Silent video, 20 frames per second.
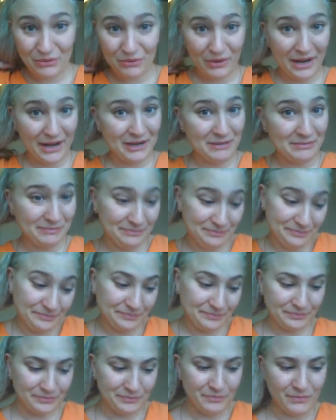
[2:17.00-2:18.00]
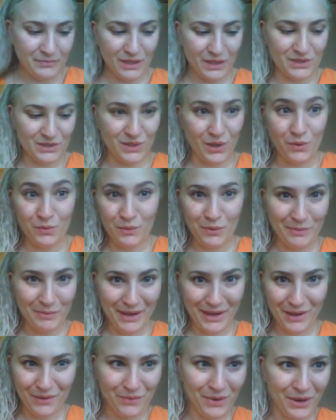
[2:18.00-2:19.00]
right? So we'll
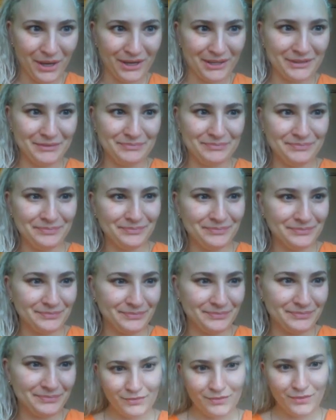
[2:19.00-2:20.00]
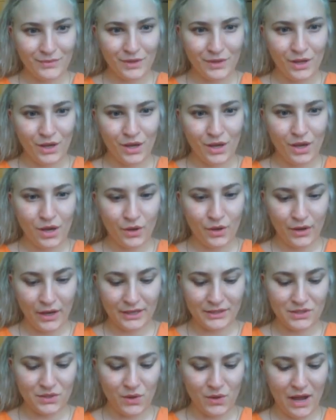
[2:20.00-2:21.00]
make it work. Okay,
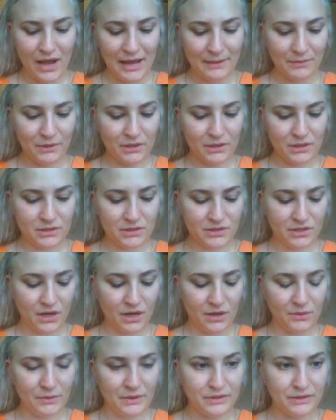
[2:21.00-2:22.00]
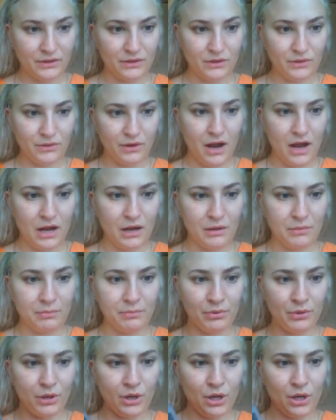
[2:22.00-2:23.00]
so I'm gonna start with the Lorac
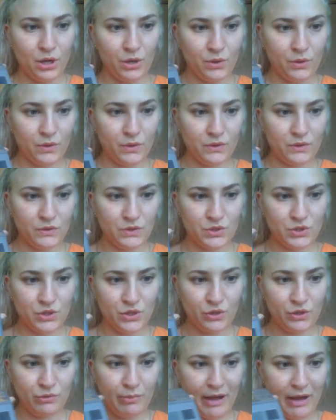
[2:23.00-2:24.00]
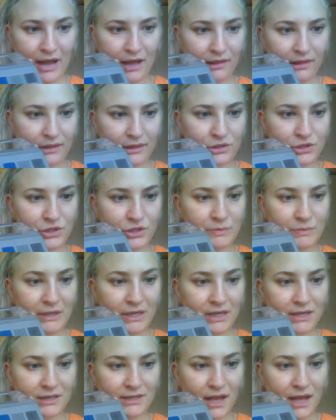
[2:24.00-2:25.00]
Pro 2 palette, just
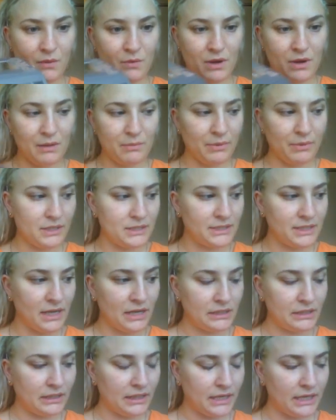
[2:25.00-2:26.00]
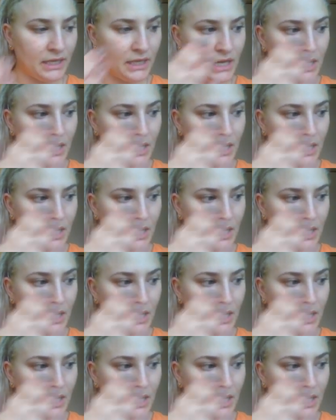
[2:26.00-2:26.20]
because I want to put down like